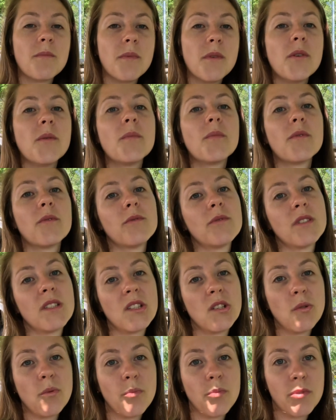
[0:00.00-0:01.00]
People
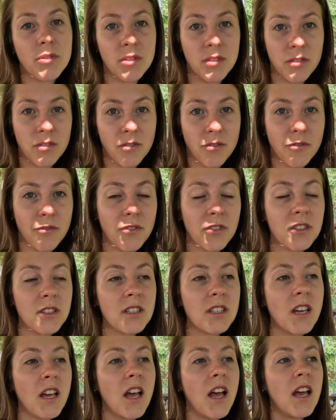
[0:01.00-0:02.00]
still preserve
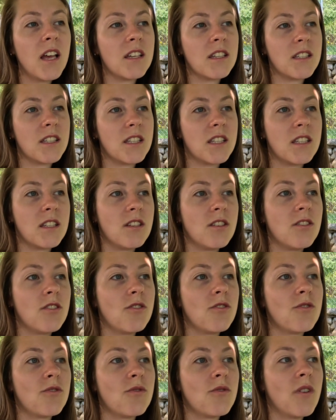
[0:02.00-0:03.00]
it,
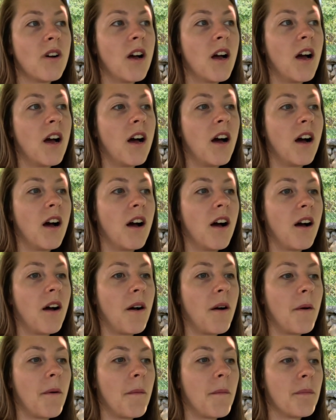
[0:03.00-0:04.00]
still
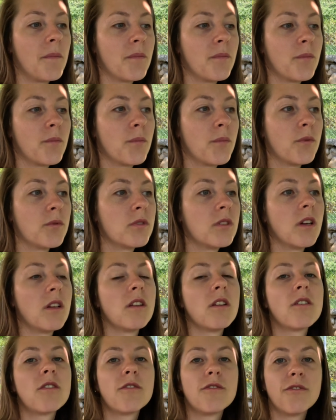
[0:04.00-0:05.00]
put a
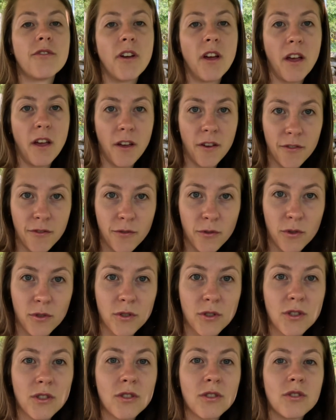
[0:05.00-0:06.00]
lot of
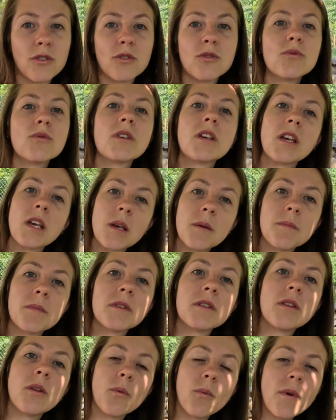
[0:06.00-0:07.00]
efforts to keep
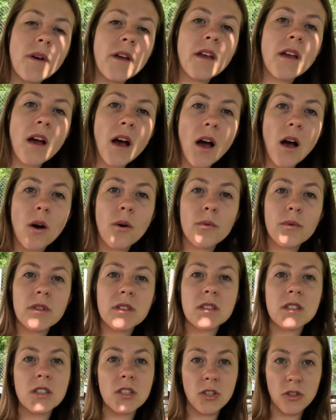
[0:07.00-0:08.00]
it the way how
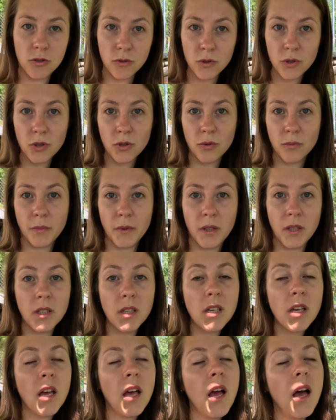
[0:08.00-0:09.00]
it used to be.